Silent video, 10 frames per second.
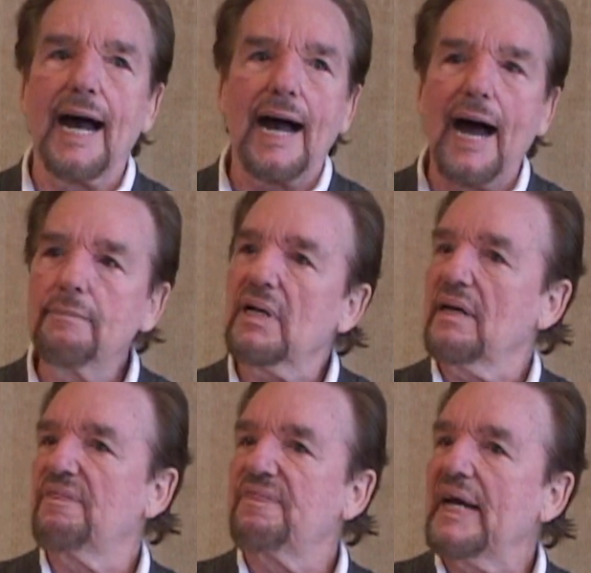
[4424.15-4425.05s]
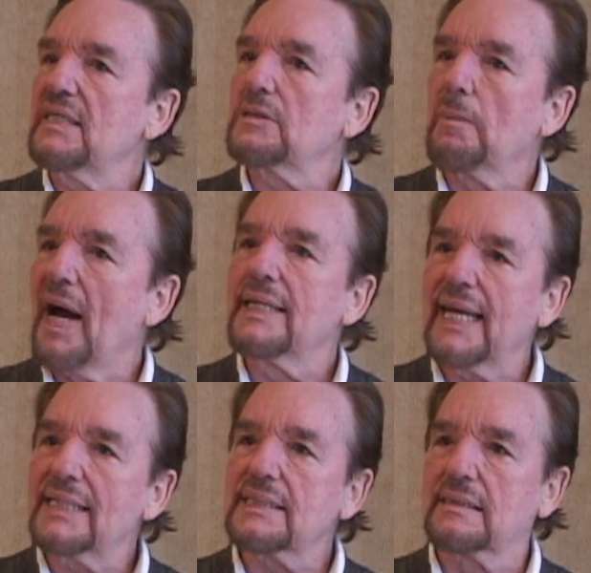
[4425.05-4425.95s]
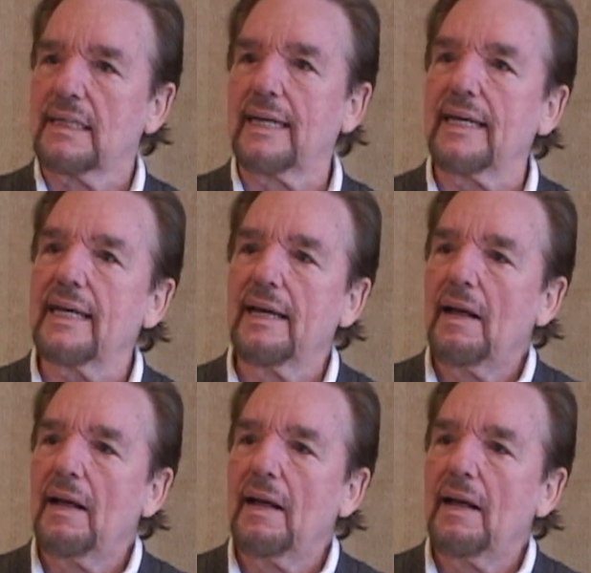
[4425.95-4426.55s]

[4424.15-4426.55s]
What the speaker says: I'm going to face my destiny